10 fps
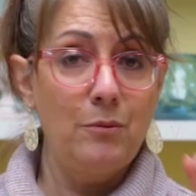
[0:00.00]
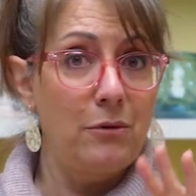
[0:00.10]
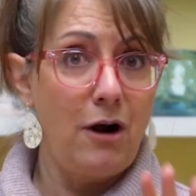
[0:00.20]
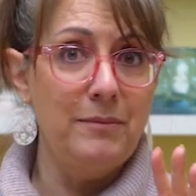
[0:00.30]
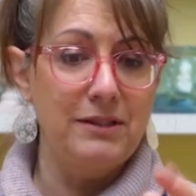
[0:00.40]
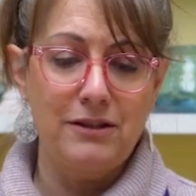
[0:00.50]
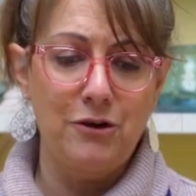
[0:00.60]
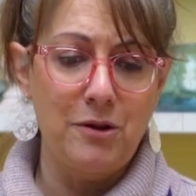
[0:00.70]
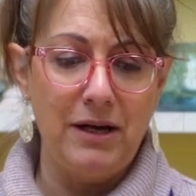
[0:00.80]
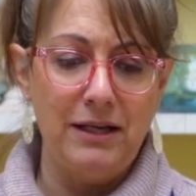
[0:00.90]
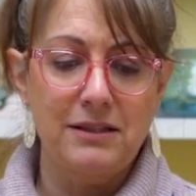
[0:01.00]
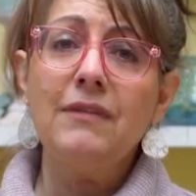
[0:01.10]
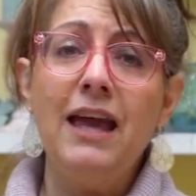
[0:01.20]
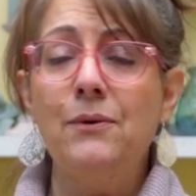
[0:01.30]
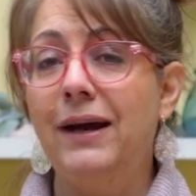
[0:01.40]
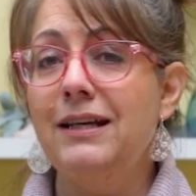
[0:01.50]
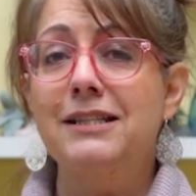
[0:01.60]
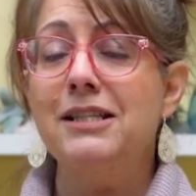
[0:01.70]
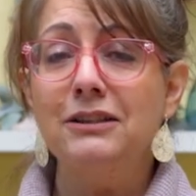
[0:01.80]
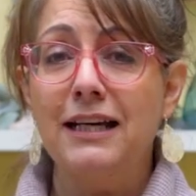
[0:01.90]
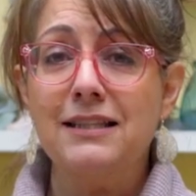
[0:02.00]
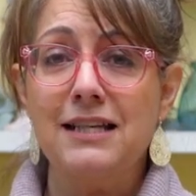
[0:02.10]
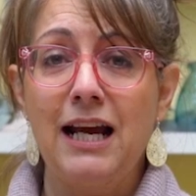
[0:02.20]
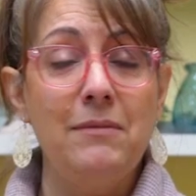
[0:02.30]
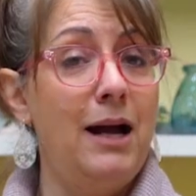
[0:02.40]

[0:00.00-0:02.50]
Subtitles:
Promise, they're the best. Anyway, until next time,